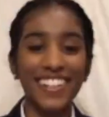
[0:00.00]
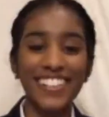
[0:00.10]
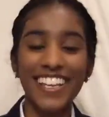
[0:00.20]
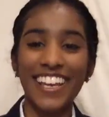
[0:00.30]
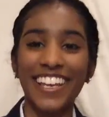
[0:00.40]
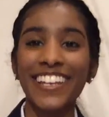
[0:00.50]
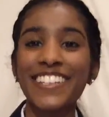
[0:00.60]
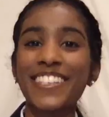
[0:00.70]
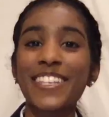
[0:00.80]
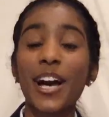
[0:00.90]
I'll take it.
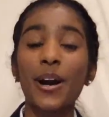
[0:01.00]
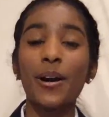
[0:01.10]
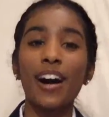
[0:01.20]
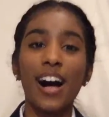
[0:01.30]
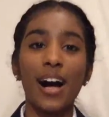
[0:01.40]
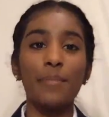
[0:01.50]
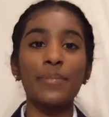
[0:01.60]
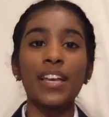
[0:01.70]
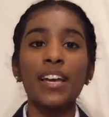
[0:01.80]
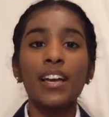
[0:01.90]
So
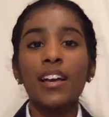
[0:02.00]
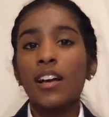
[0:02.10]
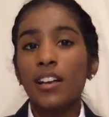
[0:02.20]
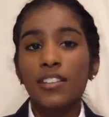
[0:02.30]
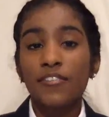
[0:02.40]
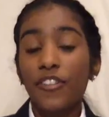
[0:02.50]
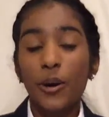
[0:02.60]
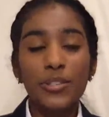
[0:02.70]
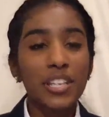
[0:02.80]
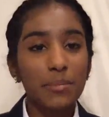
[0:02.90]

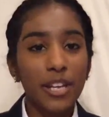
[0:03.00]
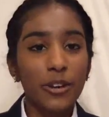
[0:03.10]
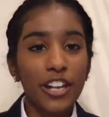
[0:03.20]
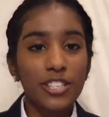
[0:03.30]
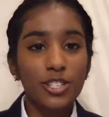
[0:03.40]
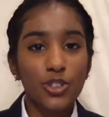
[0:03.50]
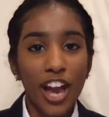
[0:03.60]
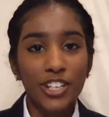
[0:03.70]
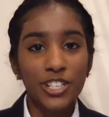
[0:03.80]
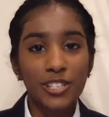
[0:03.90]
phones can be a great
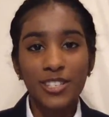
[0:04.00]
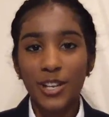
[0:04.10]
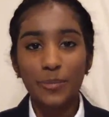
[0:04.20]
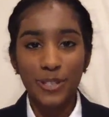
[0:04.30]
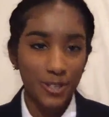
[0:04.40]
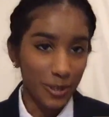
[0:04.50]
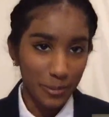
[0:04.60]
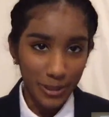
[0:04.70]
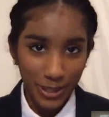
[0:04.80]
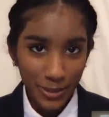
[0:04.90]
distraction, so be sure to
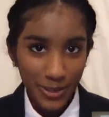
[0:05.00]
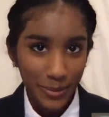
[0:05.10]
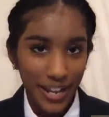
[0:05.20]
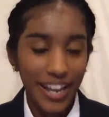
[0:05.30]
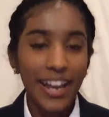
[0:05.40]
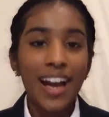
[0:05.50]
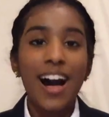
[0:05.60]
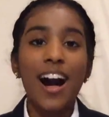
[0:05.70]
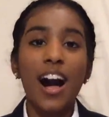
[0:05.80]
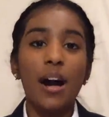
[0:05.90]
put those away.
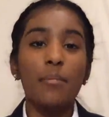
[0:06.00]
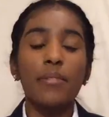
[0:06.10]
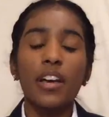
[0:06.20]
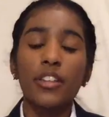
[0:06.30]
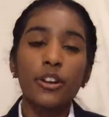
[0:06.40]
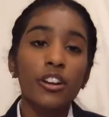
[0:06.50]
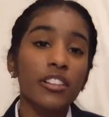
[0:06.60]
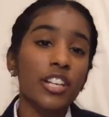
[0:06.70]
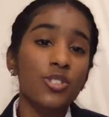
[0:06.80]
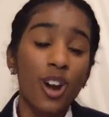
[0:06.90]
Other
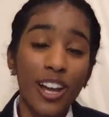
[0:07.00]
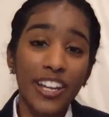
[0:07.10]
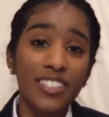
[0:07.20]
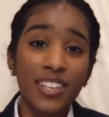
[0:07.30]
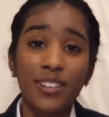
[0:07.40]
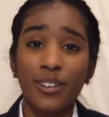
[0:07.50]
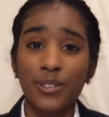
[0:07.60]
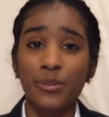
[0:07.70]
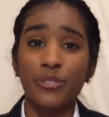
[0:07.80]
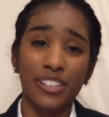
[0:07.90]
electronics can
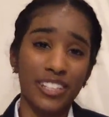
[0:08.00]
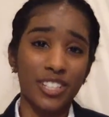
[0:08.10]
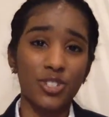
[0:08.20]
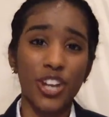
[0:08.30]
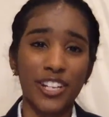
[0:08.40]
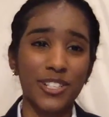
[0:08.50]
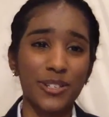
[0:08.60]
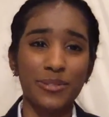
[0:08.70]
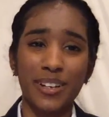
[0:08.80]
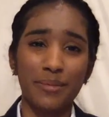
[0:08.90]
also really distract
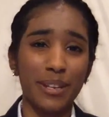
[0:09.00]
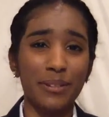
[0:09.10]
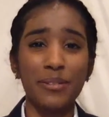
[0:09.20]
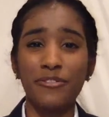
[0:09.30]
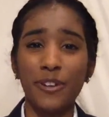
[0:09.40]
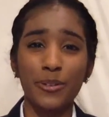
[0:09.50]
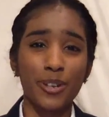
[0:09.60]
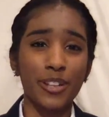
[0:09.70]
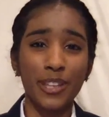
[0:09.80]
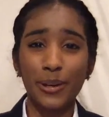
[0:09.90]
you. I mean, phones
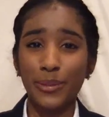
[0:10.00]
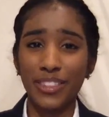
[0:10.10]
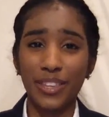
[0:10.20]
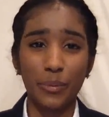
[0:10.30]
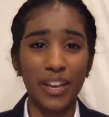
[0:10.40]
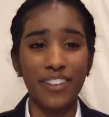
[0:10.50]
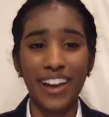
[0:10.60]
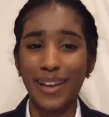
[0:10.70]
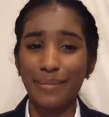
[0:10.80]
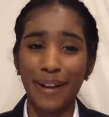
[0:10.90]
aren't the only thing. We have
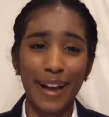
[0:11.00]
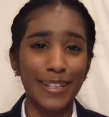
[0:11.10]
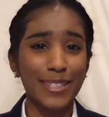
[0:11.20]
iPads,